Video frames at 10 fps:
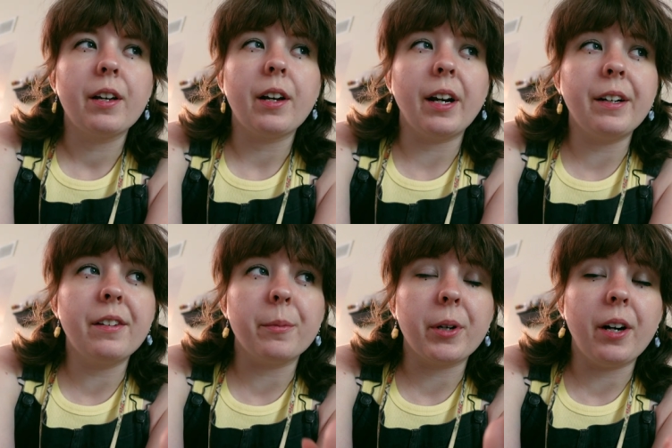I need
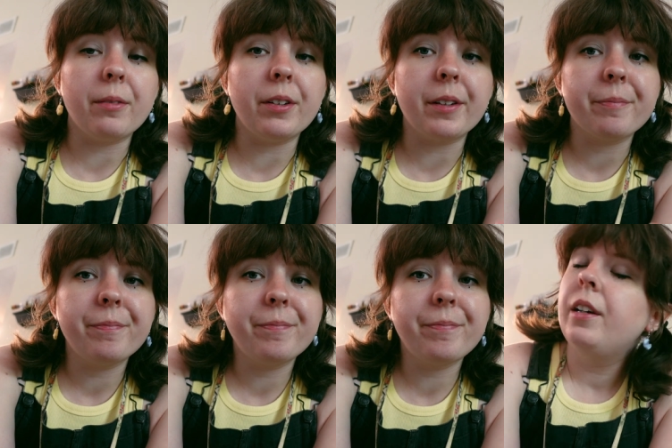some coffee.
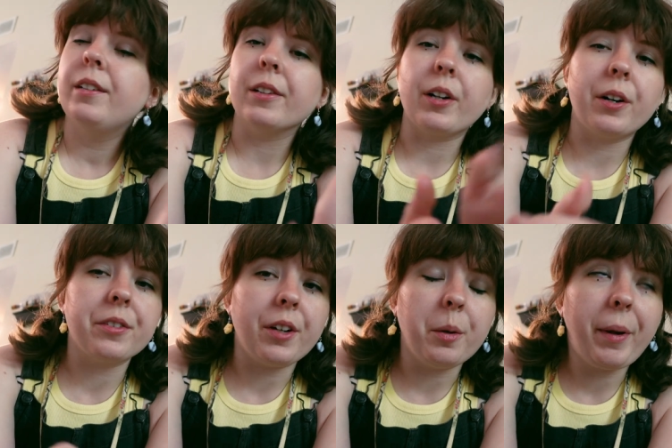The car
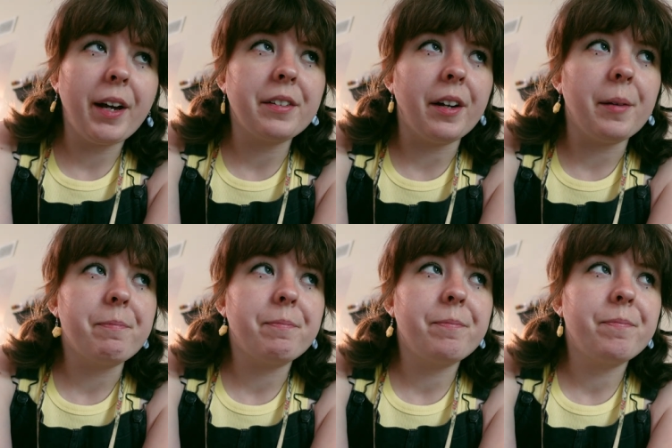is all packed up.
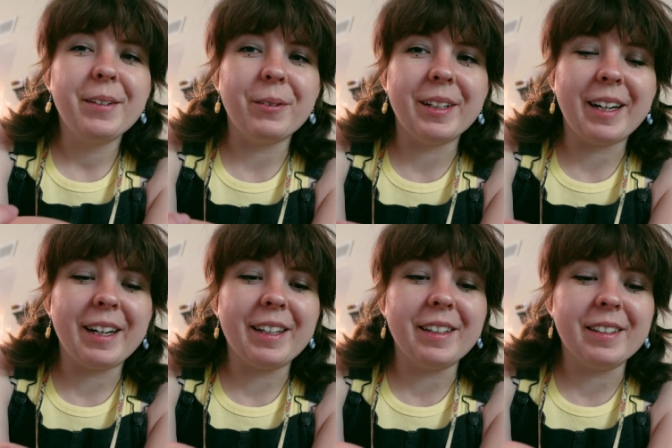When
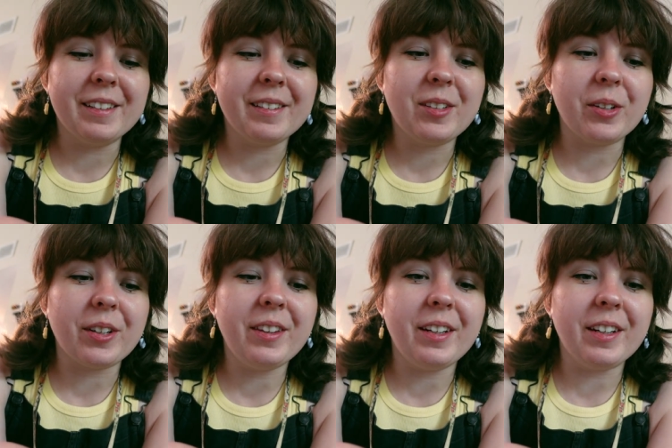I
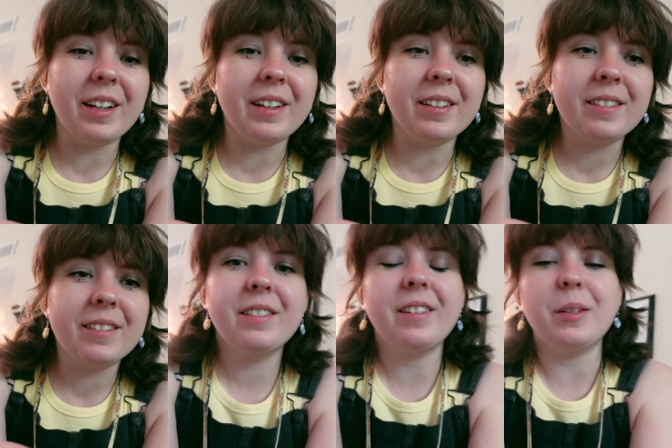took the
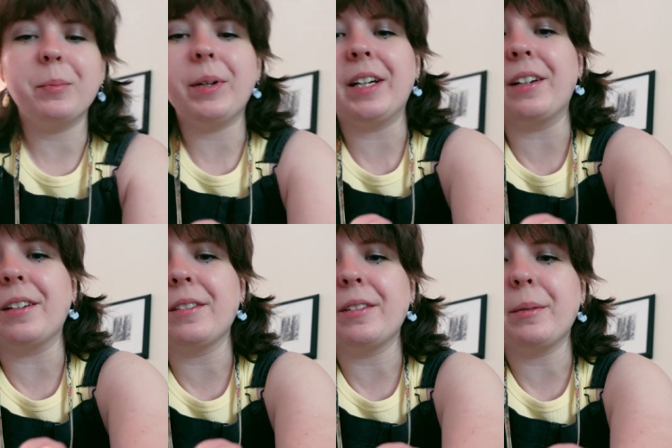
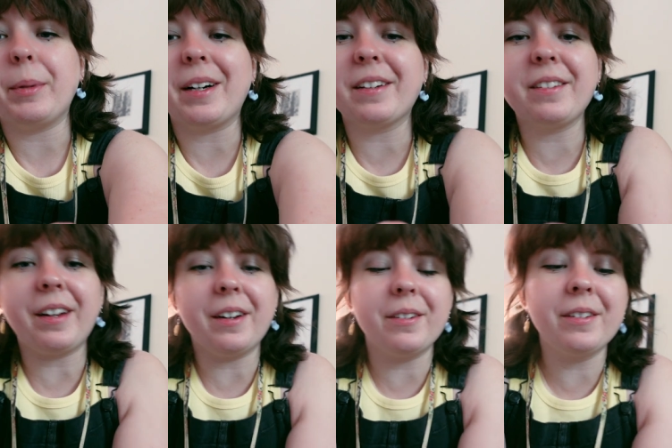big box
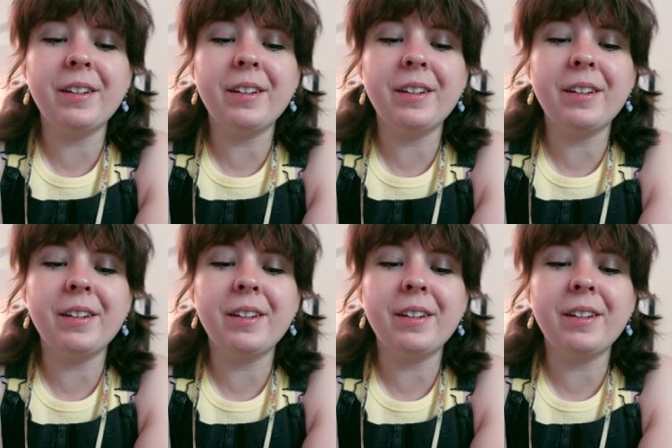down,